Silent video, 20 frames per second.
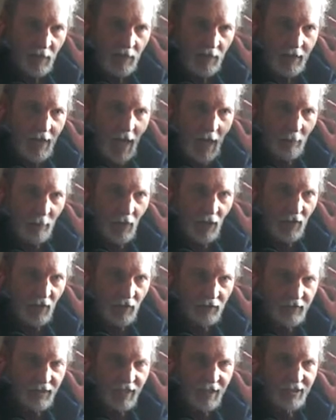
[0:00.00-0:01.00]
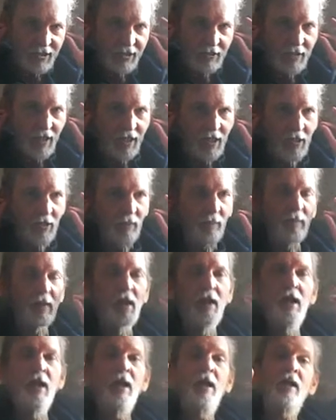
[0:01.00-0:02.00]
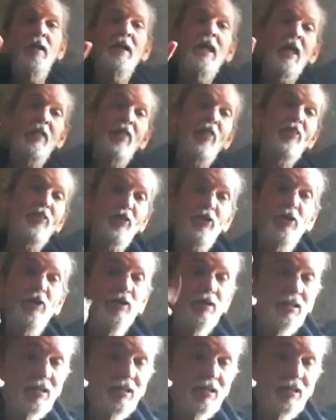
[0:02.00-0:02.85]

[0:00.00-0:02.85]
cotton balls in each ear. Now the third